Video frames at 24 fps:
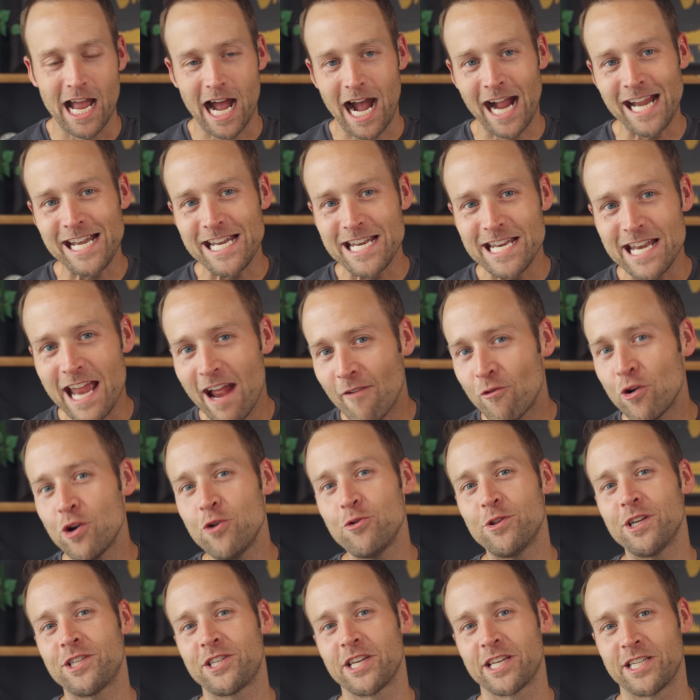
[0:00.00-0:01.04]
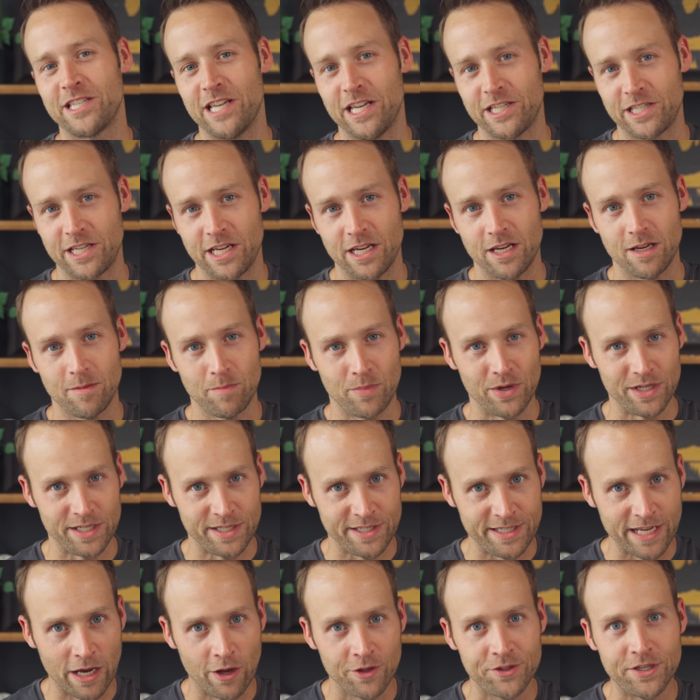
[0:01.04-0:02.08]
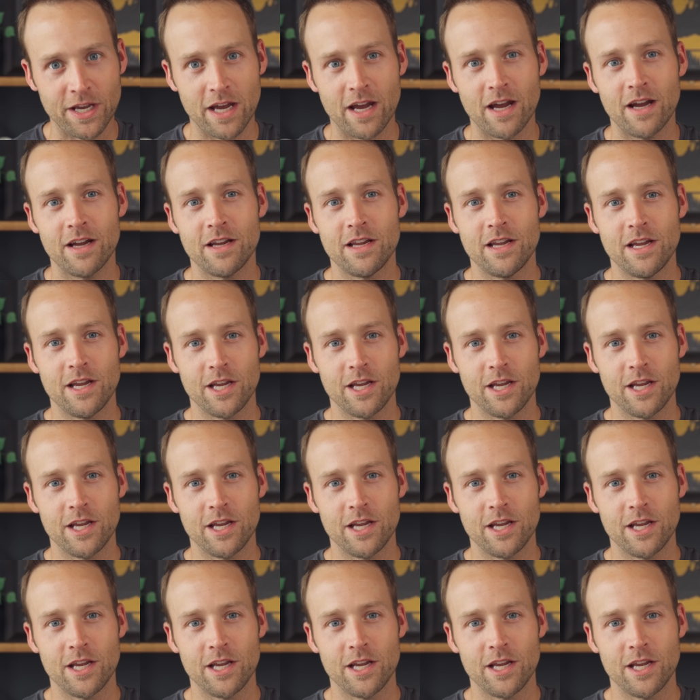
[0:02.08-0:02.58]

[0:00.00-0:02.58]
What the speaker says: I never knew this existed, but Delta,